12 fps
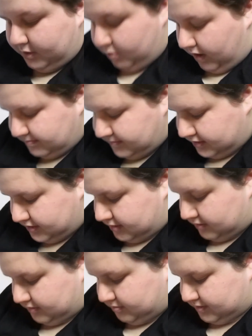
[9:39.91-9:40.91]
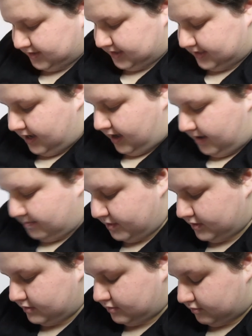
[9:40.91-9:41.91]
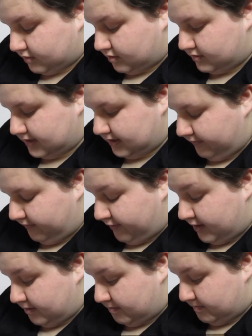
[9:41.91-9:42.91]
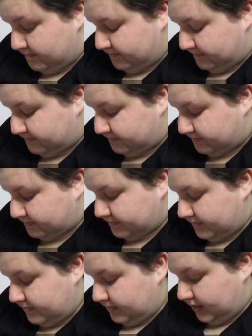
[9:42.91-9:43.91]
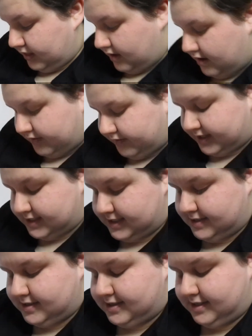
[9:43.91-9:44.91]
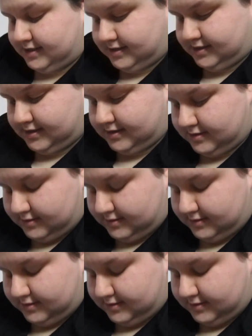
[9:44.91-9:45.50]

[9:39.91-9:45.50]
What musical was the top grossing film of the 60s?